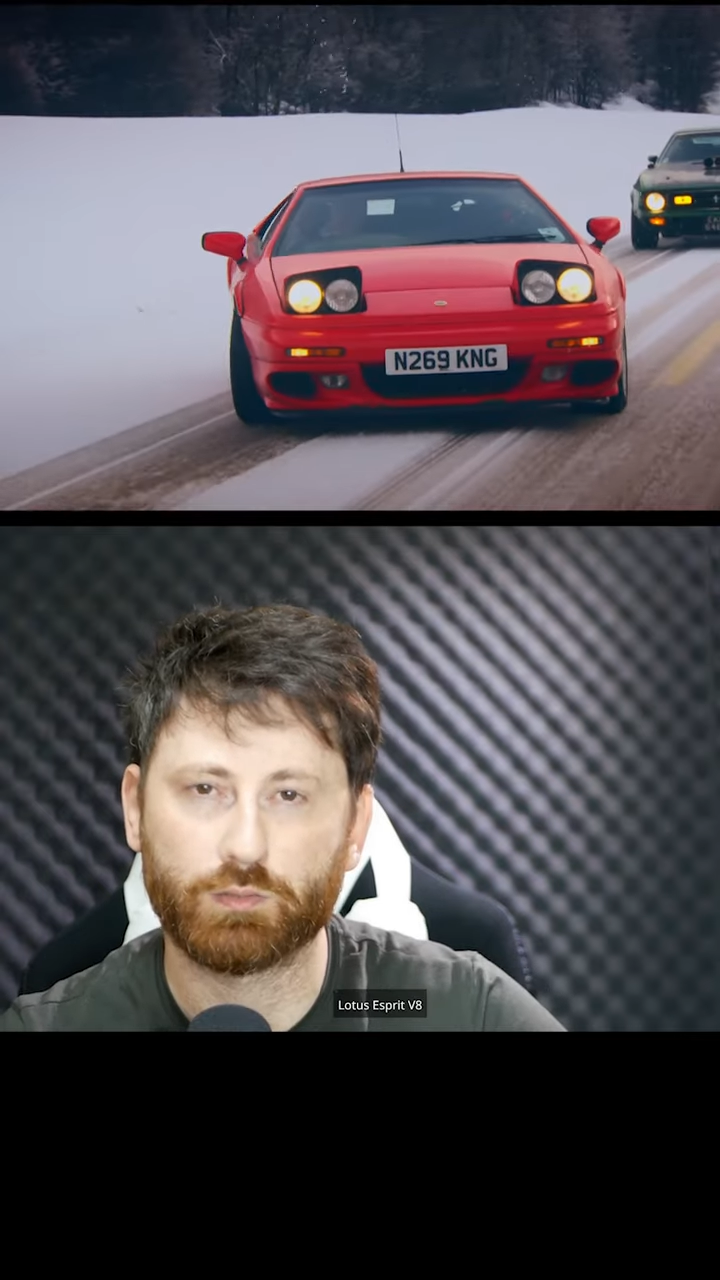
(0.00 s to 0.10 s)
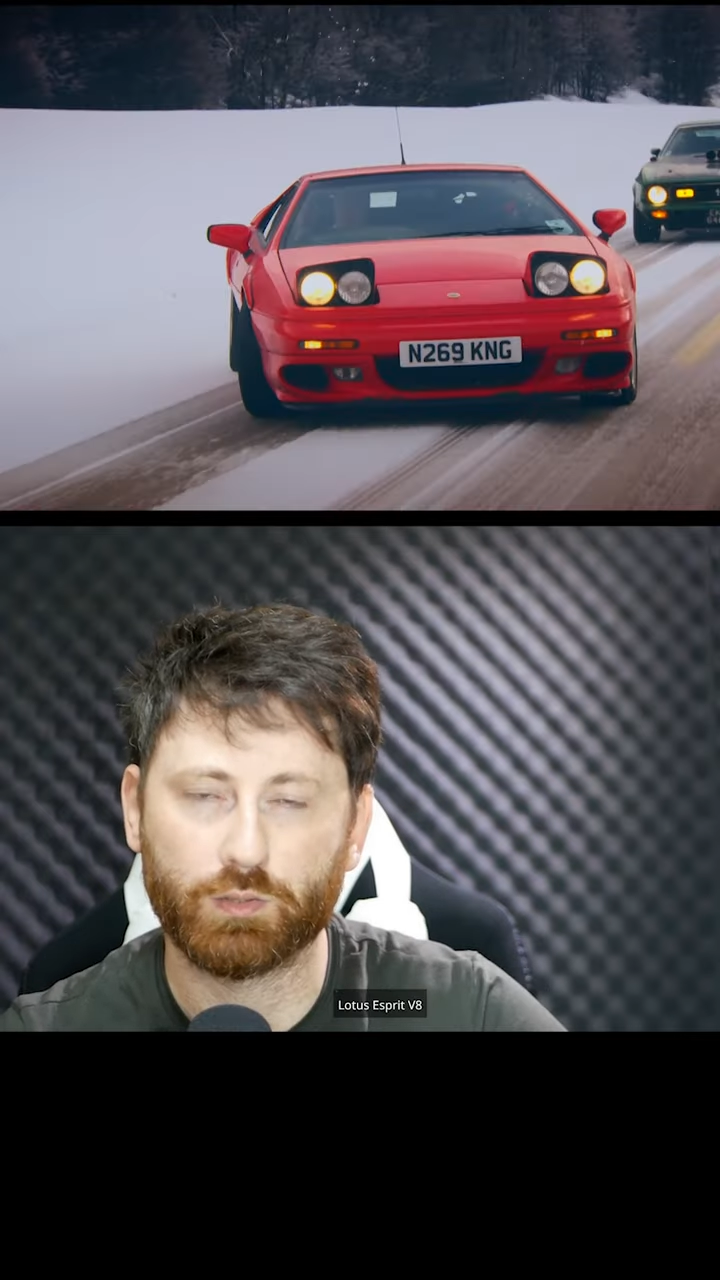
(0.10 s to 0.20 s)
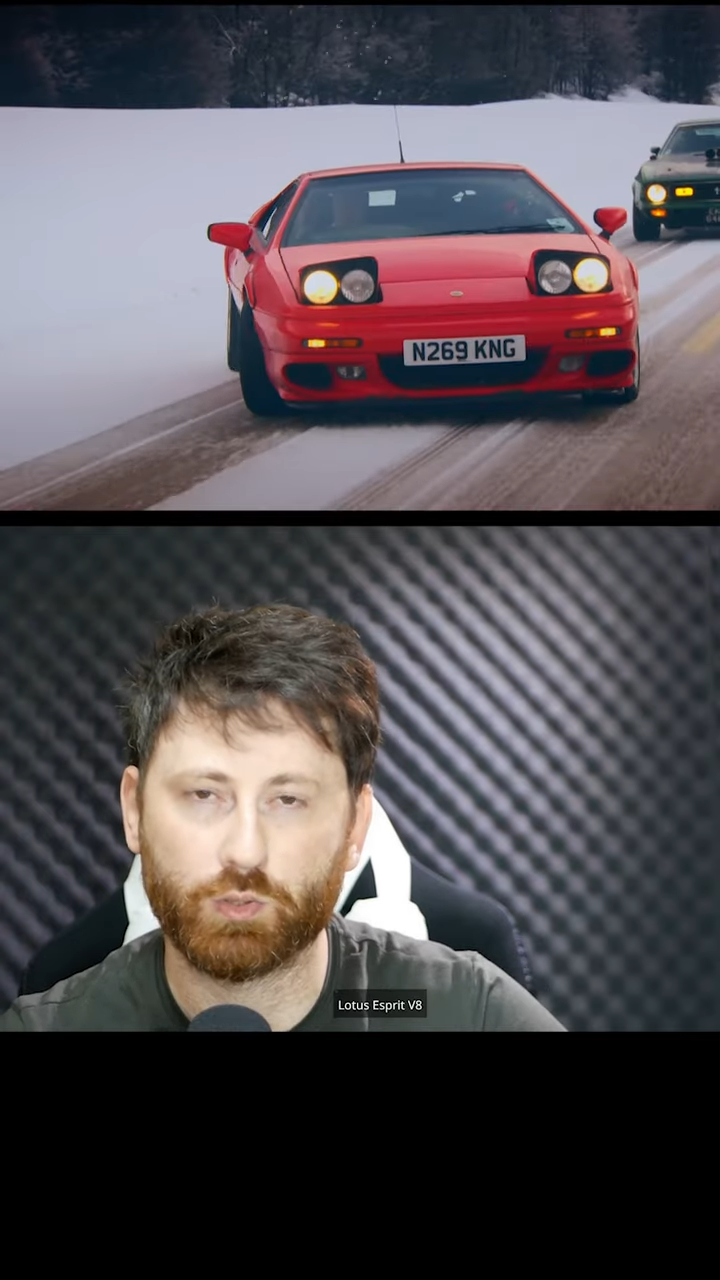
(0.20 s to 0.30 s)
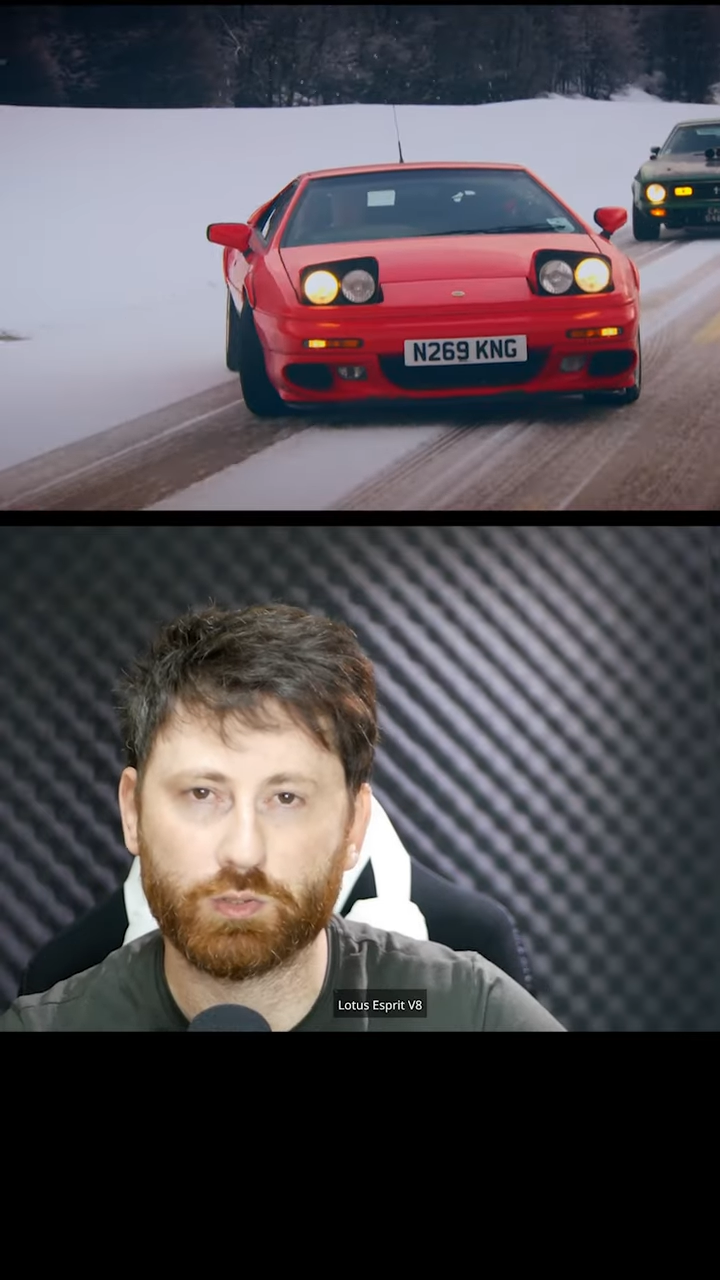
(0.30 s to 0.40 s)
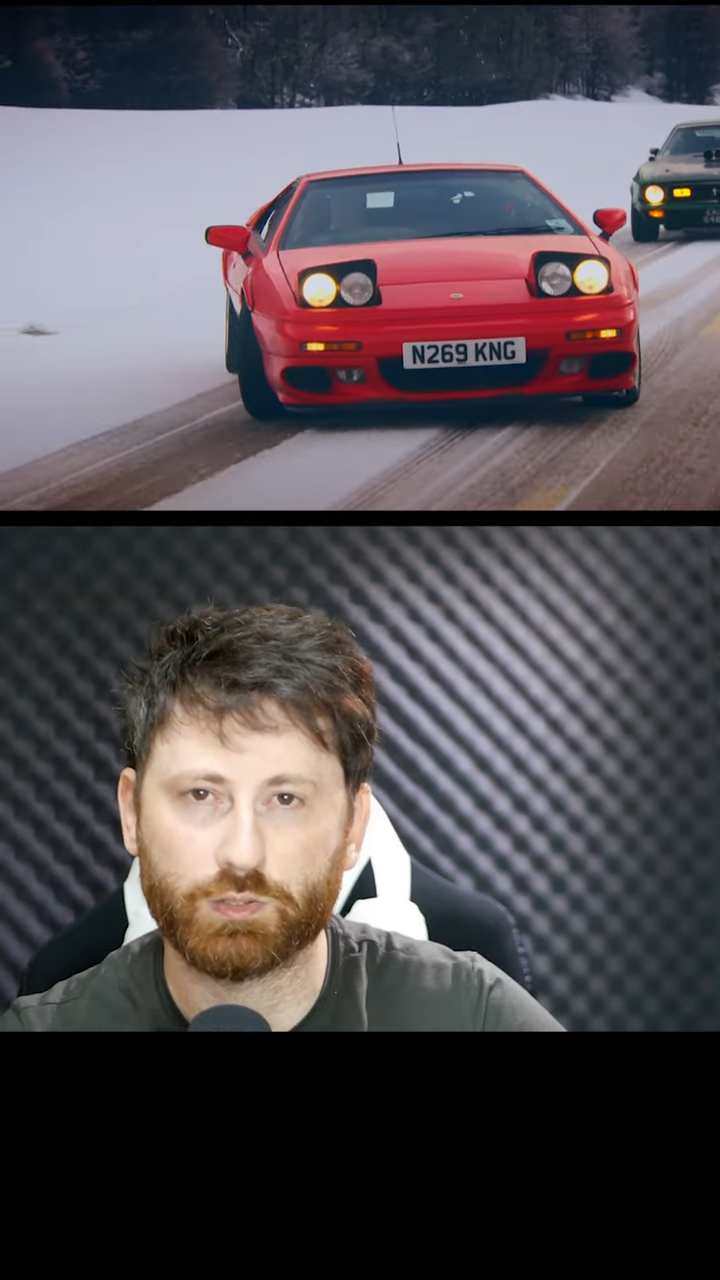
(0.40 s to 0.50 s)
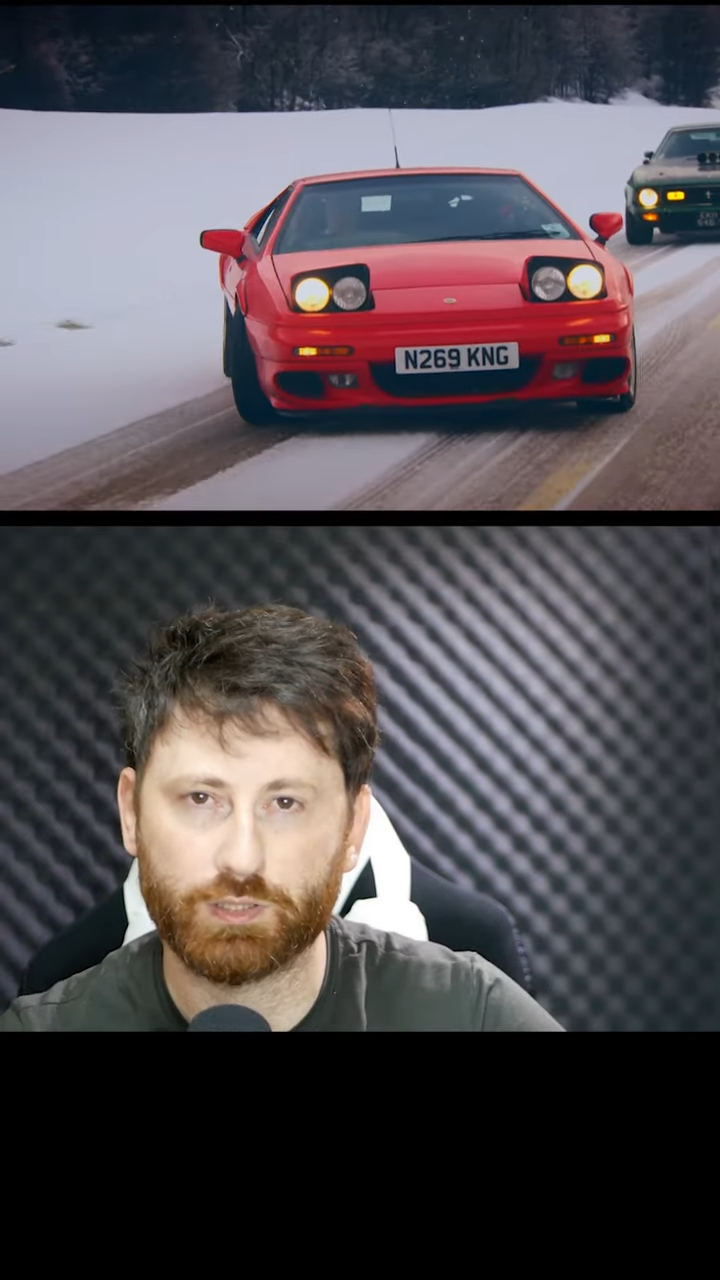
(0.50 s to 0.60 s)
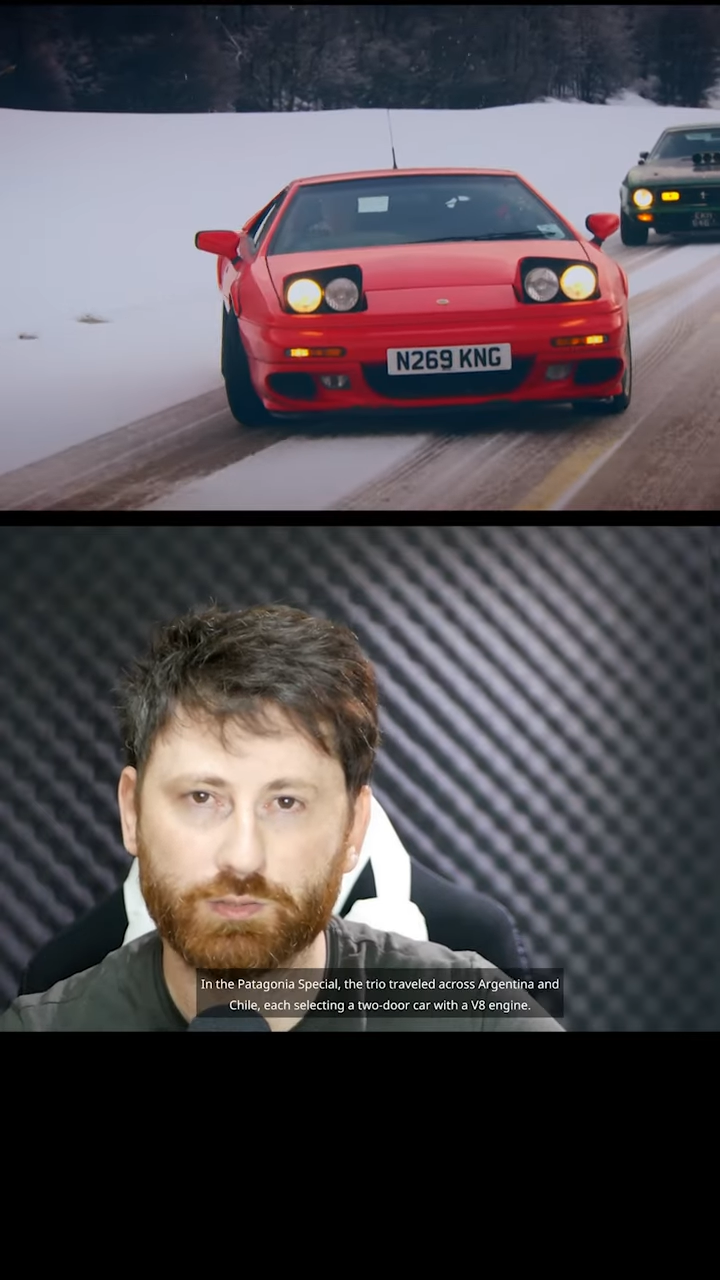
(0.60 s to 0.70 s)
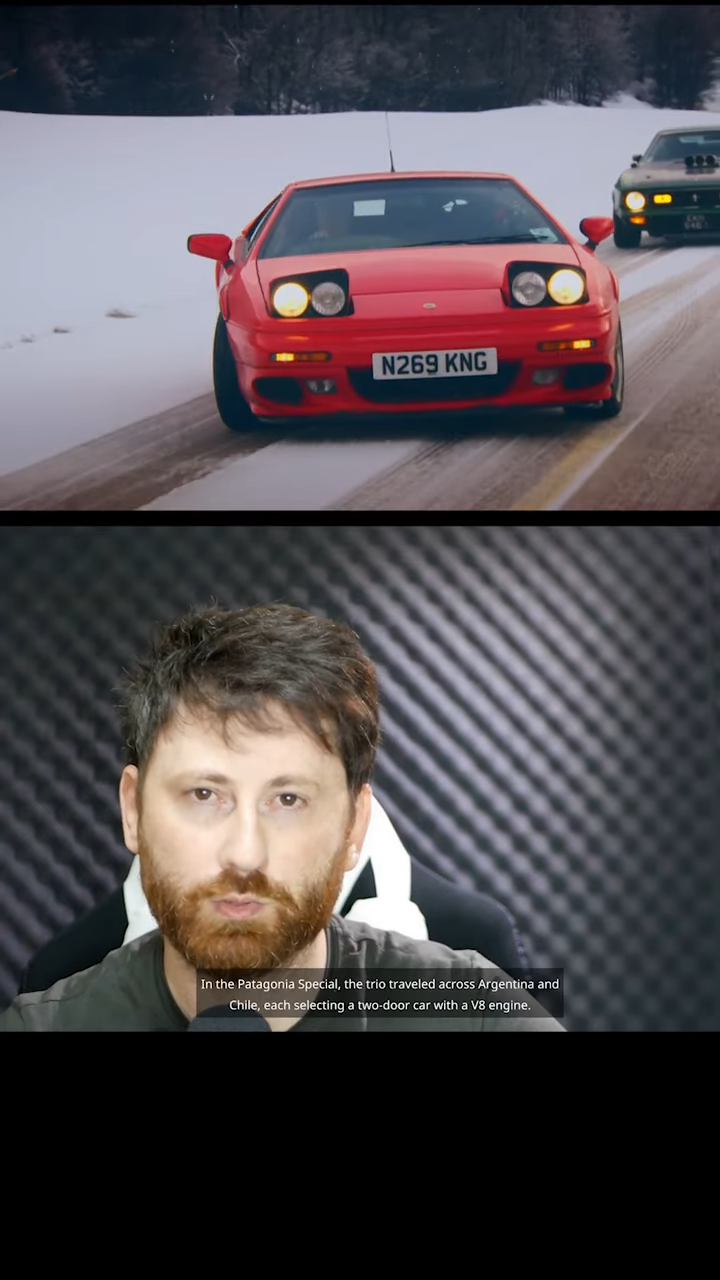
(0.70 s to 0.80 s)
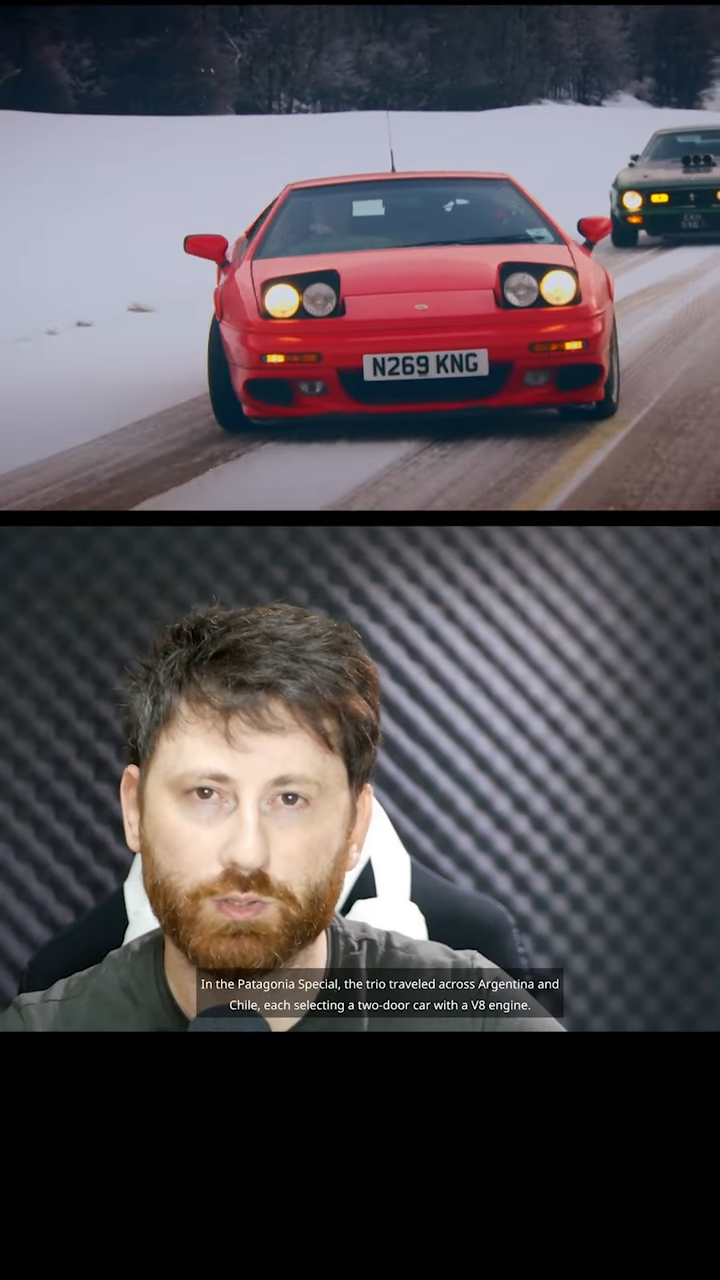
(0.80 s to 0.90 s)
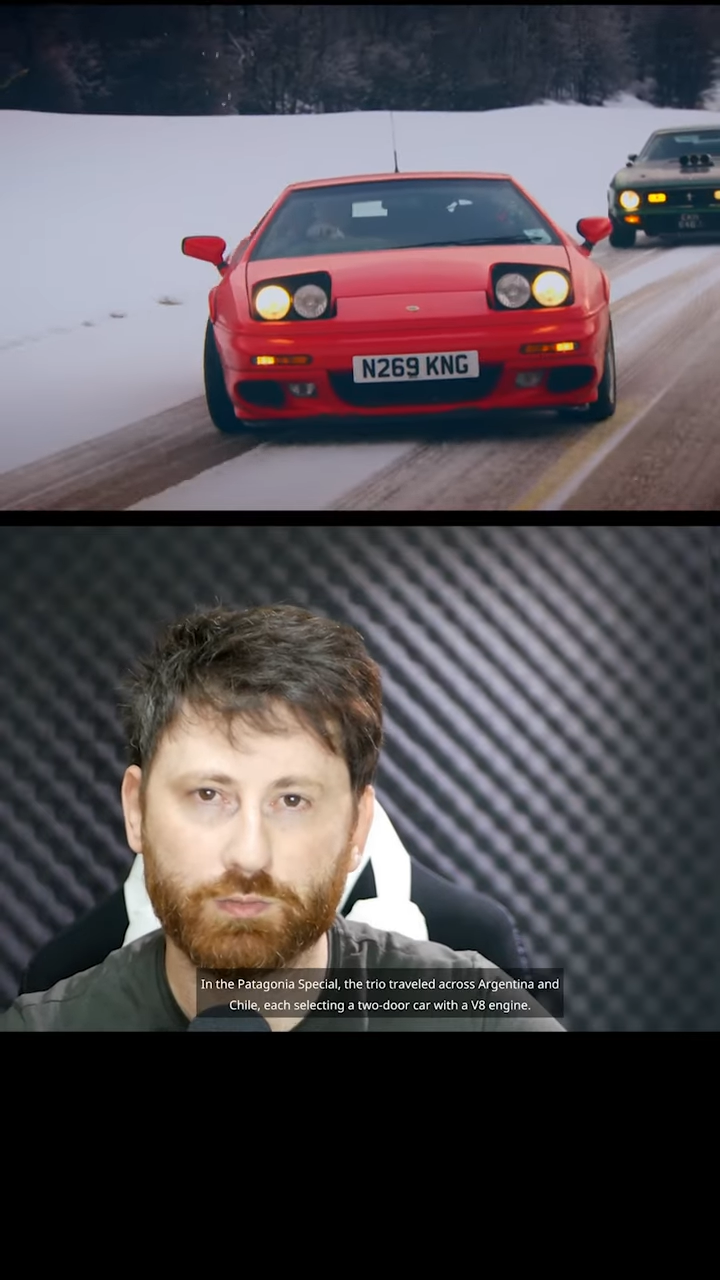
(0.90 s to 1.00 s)
Lotus
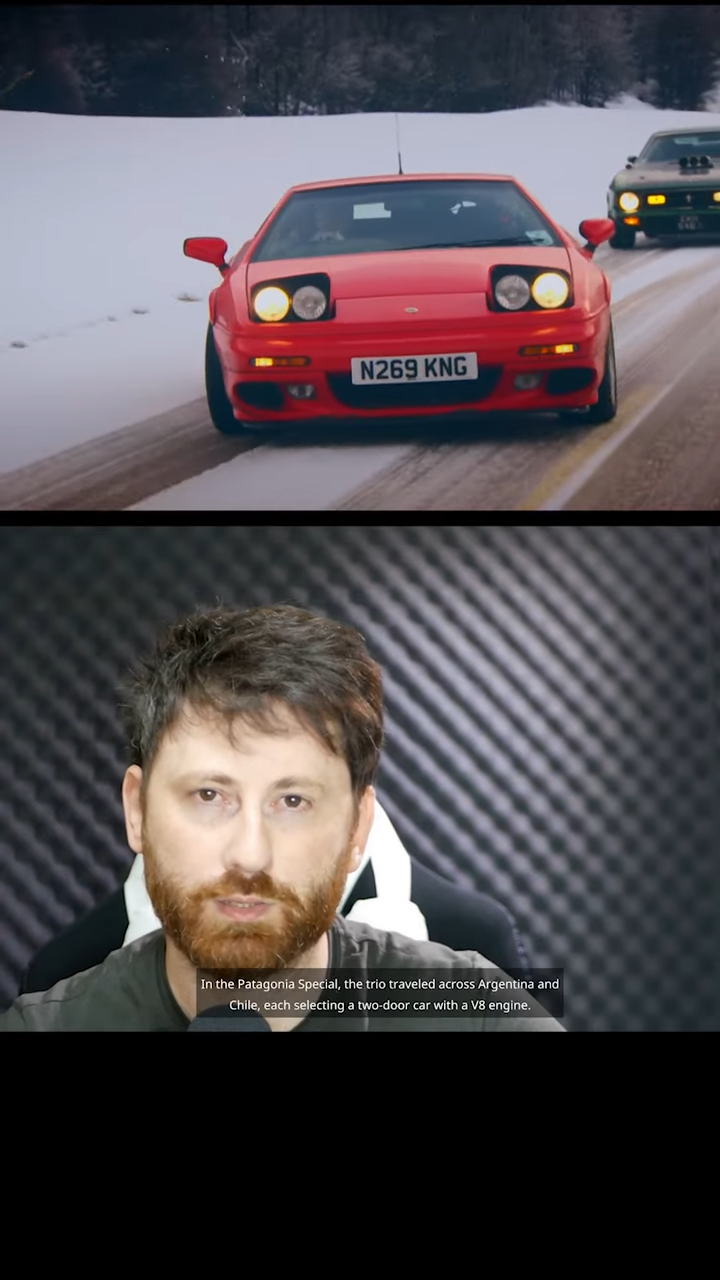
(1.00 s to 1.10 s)
Esprit